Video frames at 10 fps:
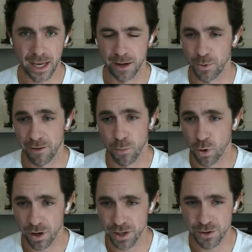and we have
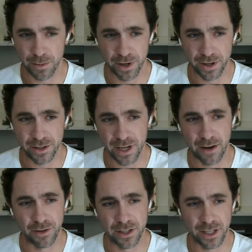more contributors
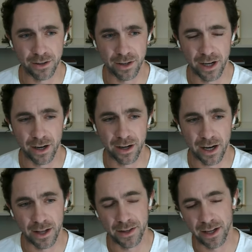every single year.
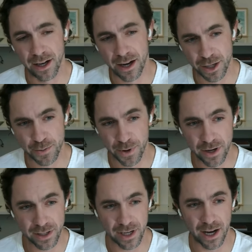On the
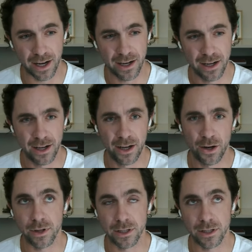entrepreneur side,
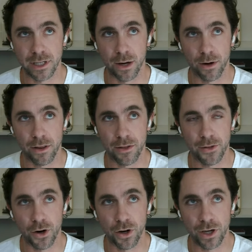this is now our
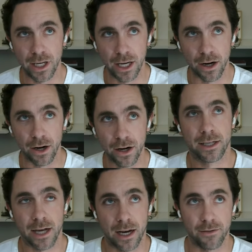third year.
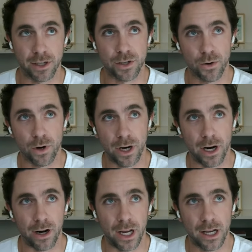It's kind of
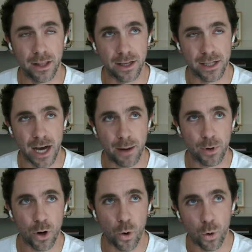extraordinary. The top
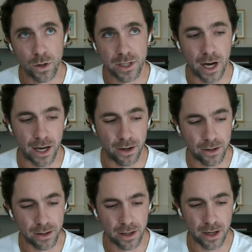
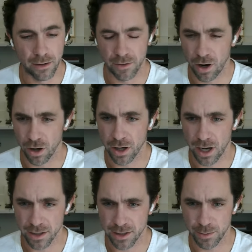quartile of our
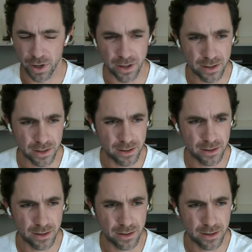customers